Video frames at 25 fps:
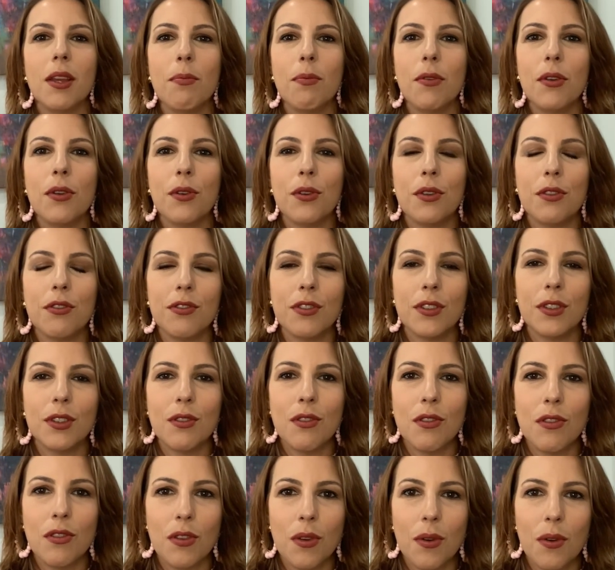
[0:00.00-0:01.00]
beautiful
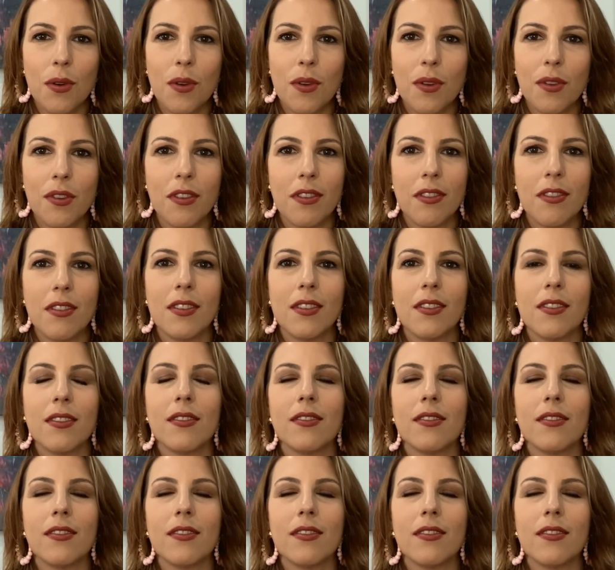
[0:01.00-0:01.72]
souls